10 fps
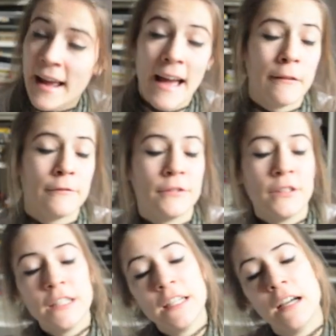have
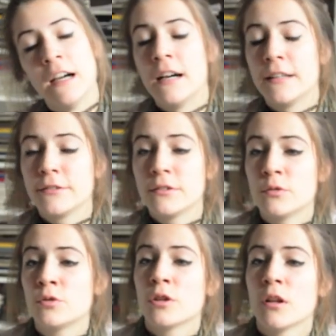a
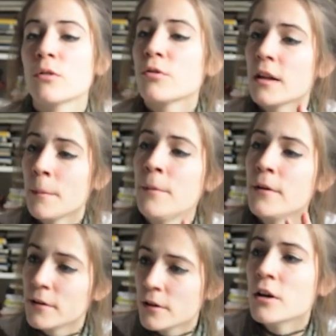close-up
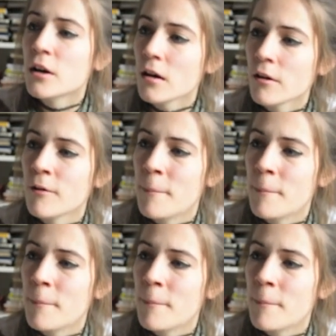of a